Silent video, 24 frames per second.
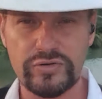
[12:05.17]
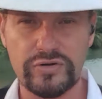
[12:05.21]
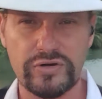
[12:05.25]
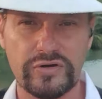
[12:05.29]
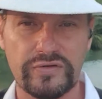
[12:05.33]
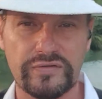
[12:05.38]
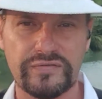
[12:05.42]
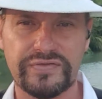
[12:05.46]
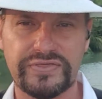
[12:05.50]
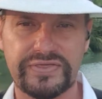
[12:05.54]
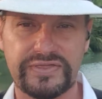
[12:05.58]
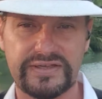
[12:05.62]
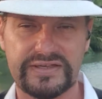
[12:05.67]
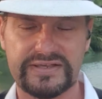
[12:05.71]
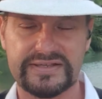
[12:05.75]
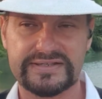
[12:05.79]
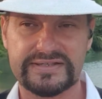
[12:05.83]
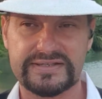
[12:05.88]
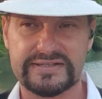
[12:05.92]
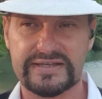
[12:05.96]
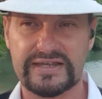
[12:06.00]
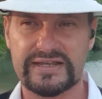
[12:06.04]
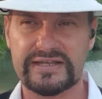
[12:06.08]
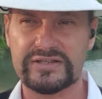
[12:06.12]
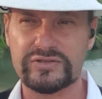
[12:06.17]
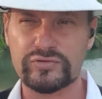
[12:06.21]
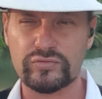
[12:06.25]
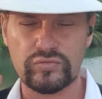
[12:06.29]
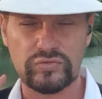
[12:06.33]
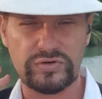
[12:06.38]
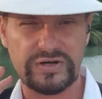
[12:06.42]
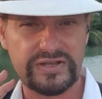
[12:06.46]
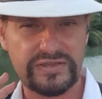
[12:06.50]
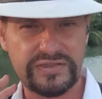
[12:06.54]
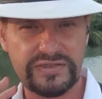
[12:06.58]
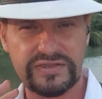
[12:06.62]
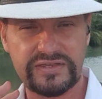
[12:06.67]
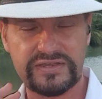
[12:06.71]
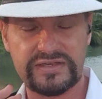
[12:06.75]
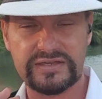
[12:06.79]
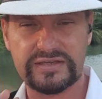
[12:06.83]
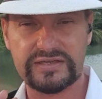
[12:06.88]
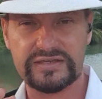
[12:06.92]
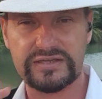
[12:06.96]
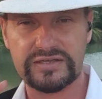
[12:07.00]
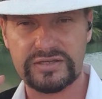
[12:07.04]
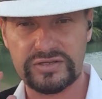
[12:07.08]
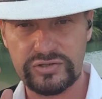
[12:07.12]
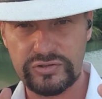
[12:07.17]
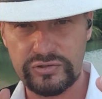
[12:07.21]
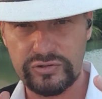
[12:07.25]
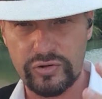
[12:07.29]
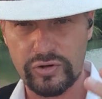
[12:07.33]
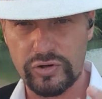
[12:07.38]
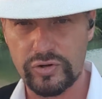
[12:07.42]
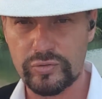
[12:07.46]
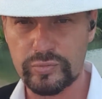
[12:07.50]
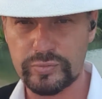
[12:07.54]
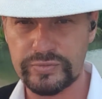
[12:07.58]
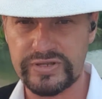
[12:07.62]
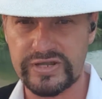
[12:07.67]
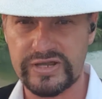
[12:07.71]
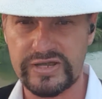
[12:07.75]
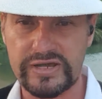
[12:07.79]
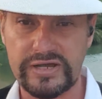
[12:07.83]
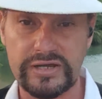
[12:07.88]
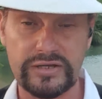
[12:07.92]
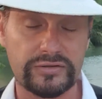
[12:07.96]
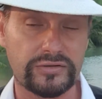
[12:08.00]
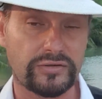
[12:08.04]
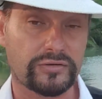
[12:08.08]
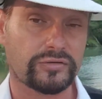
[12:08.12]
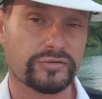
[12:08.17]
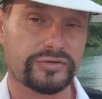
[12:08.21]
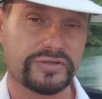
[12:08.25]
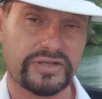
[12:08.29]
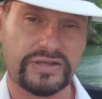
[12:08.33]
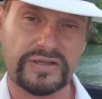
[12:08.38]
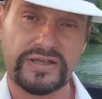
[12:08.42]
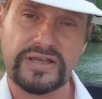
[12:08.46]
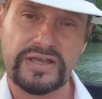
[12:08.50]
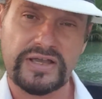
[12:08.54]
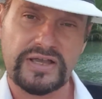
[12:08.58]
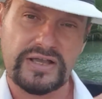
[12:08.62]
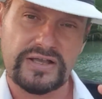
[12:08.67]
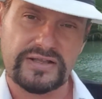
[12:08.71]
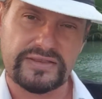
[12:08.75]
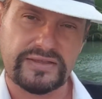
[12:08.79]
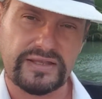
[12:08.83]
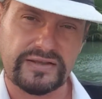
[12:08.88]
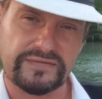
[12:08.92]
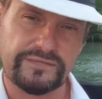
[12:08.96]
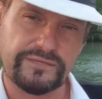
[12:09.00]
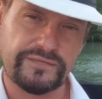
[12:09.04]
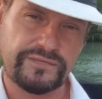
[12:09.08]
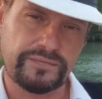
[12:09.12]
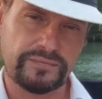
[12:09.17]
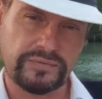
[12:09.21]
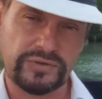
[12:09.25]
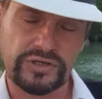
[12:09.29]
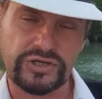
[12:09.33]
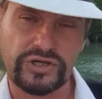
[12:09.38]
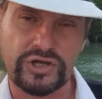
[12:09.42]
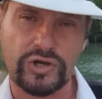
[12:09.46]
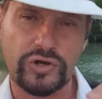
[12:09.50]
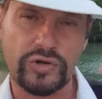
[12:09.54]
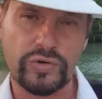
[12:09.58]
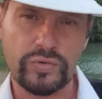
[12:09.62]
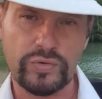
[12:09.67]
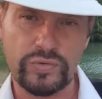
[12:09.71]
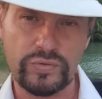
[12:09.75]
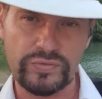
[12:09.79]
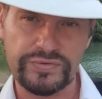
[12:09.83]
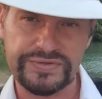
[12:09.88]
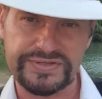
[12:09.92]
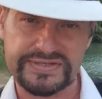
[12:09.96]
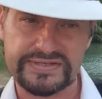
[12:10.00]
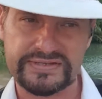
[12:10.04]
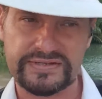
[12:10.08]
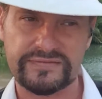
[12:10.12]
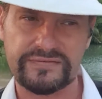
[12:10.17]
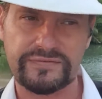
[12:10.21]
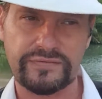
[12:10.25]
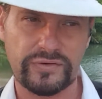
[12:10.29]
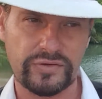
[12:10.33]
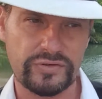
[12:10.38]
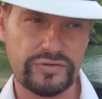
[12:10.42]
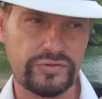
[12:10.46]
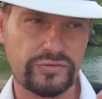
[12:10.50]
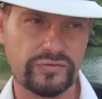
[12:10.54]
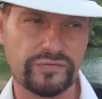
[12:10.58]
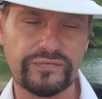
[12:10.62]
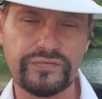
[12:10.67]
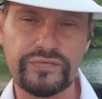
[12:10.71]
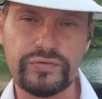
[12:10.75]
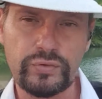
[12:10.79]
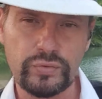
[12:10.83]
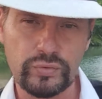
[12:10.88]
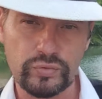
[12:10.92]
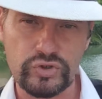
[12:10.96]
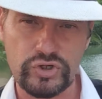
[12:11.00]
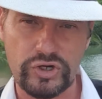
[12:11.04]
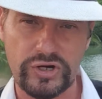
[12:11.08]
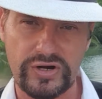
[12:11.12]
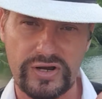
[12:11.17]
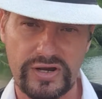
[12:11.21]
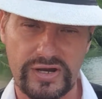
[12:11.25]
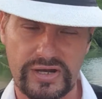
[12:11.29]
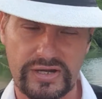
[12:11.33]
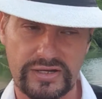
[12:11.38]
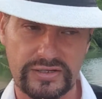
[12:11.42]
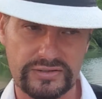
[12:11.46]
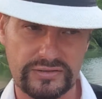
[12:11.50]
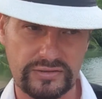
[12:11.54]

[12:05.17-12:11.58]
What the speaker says: of this and rethinking your own art, or the goals for your future art,